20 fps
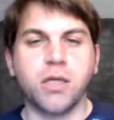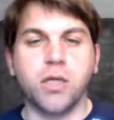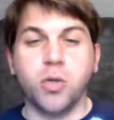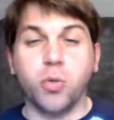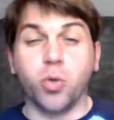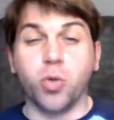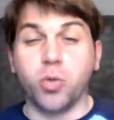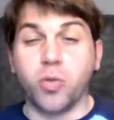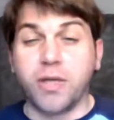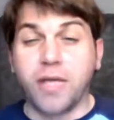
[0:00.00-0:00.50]

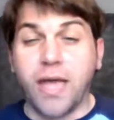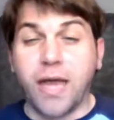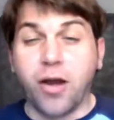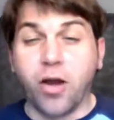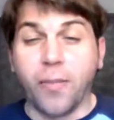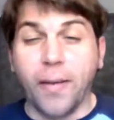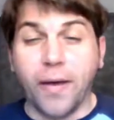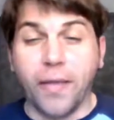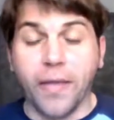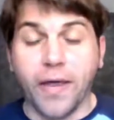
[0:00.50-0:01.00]
would we care
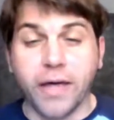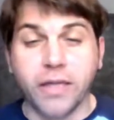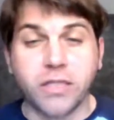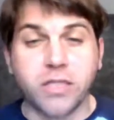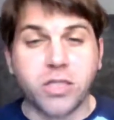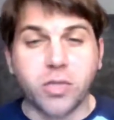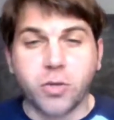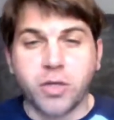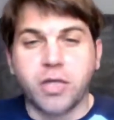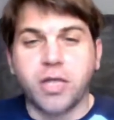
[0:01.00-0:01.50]
about that?
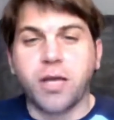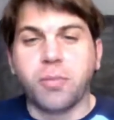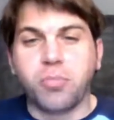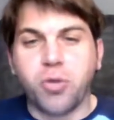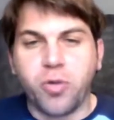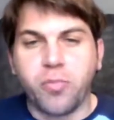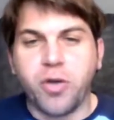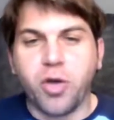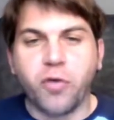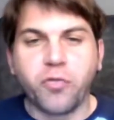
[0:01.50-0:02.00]
So I, that
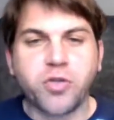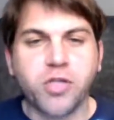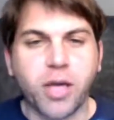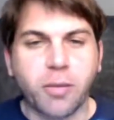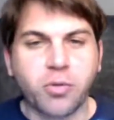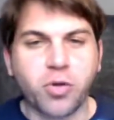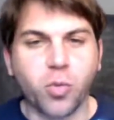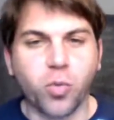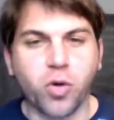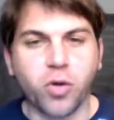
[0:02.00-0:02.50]
put me off
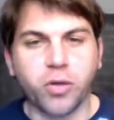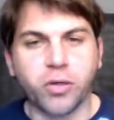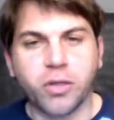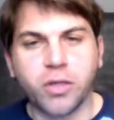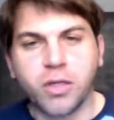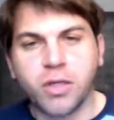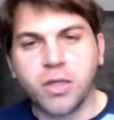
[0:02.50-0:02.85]
chapter one.